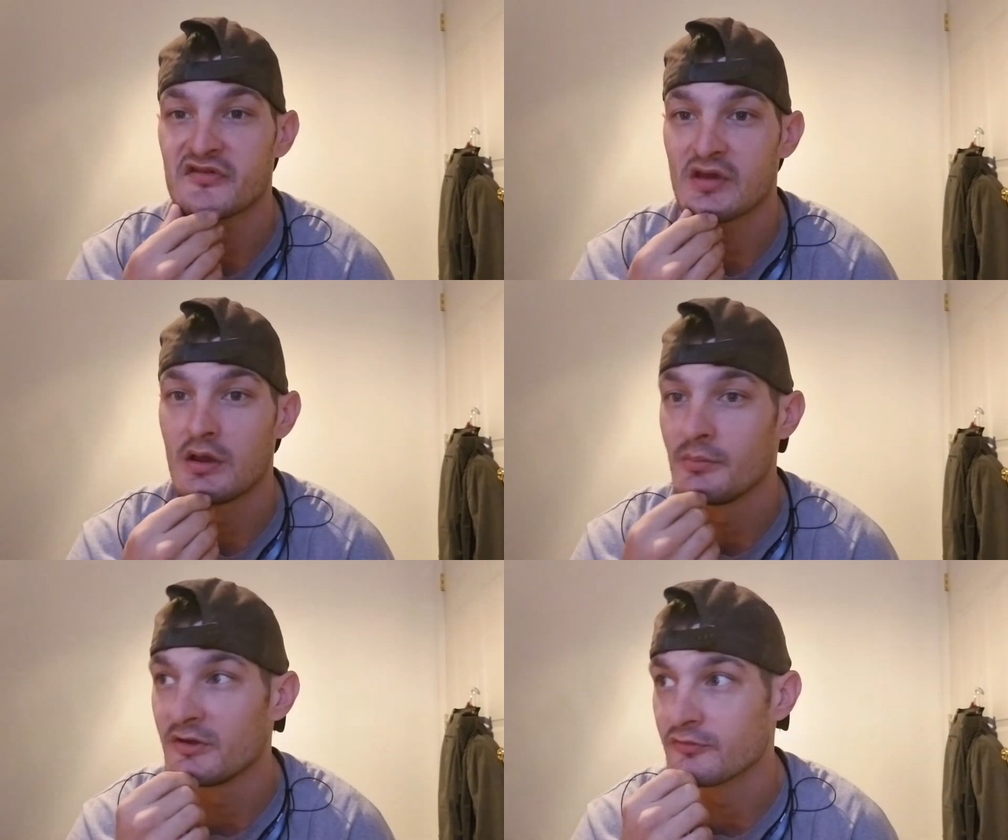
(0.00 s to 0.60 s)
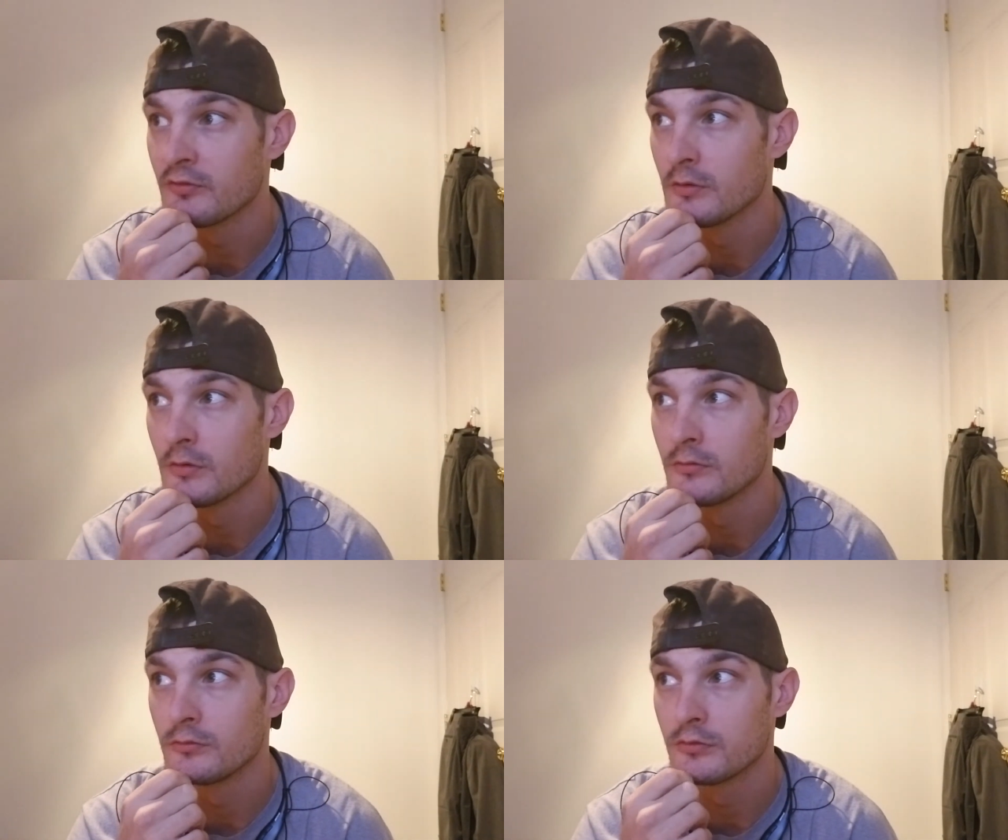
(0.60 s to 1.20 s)
time has
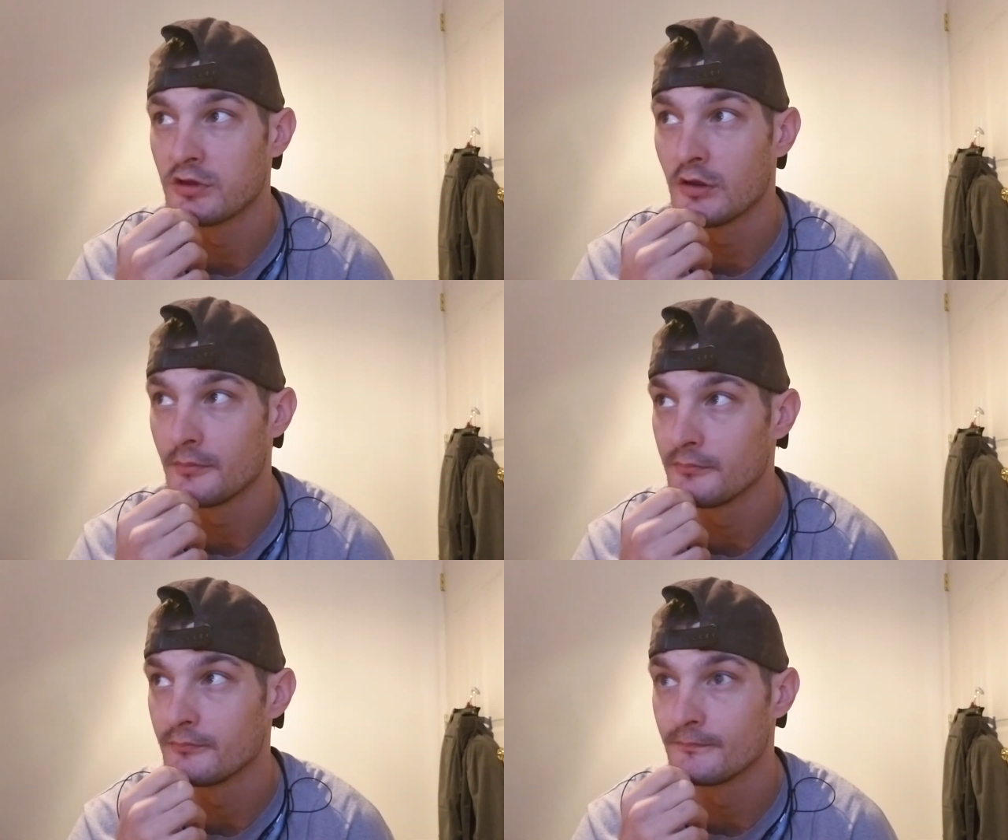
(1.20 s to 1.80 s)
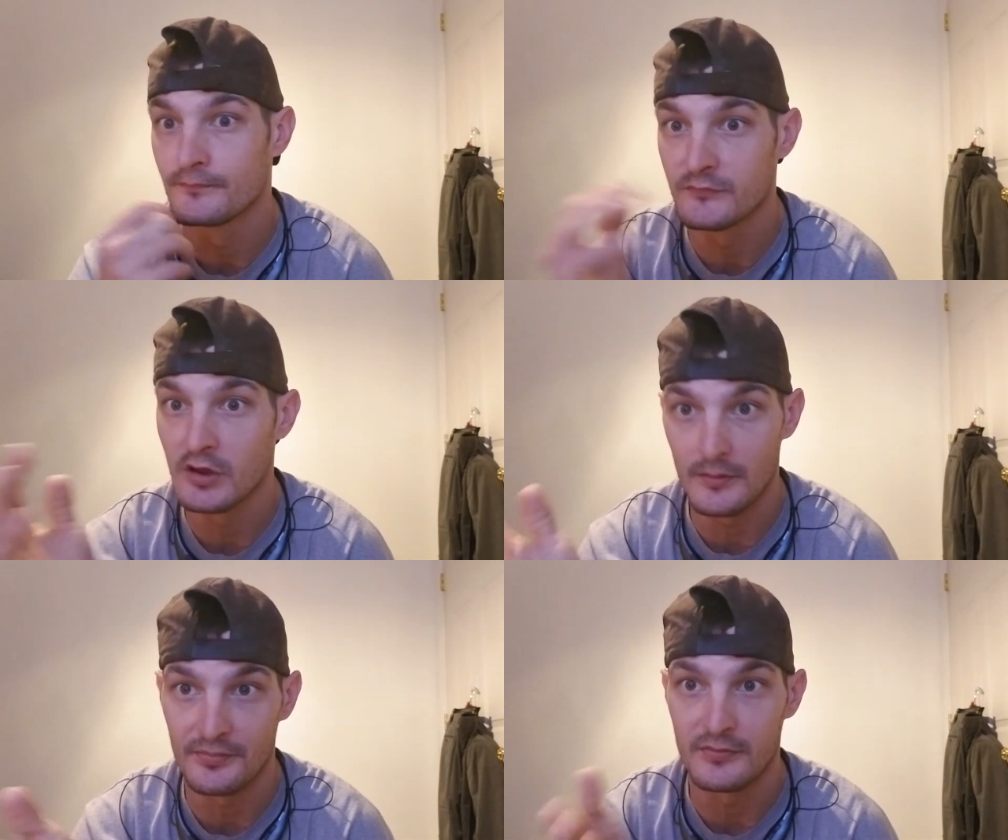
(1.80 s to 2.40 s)
come
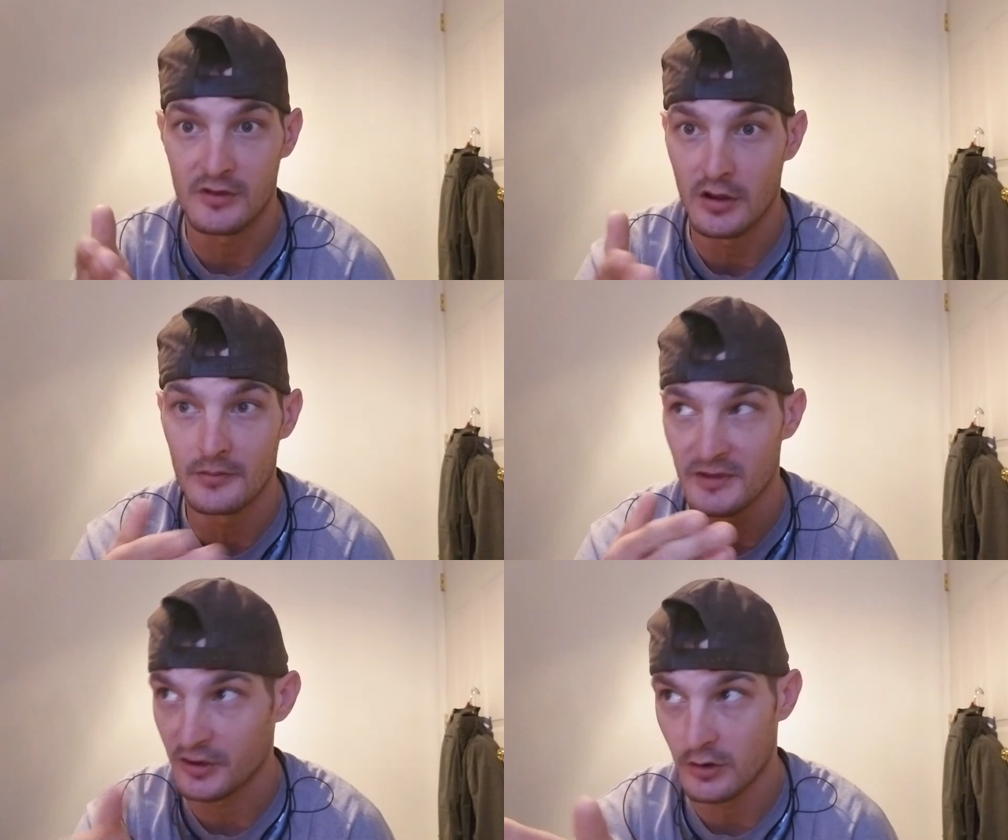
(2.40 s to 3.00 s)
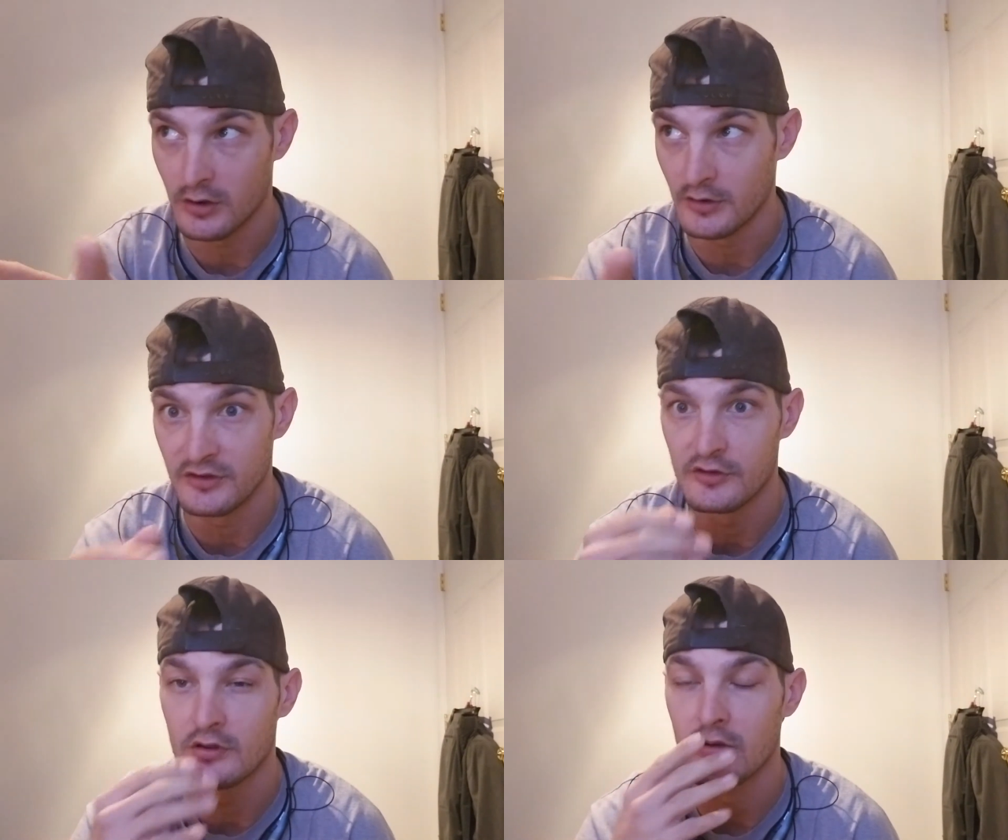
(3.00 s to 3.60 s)
and
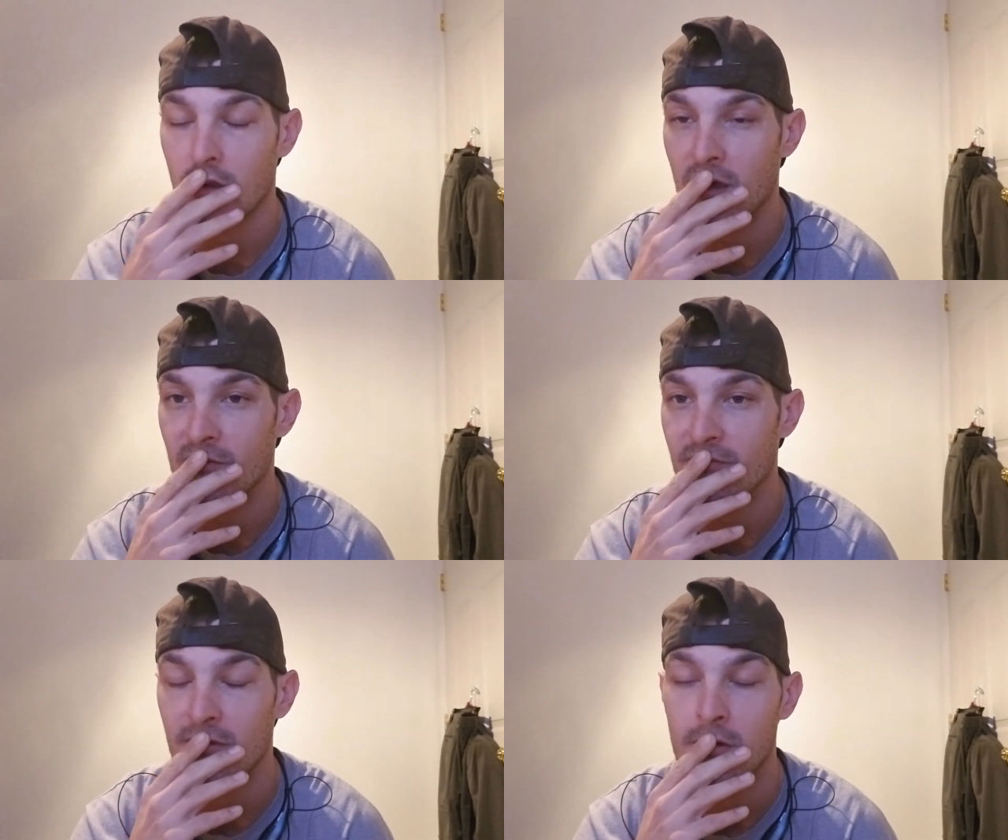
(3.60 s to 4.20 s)
gone,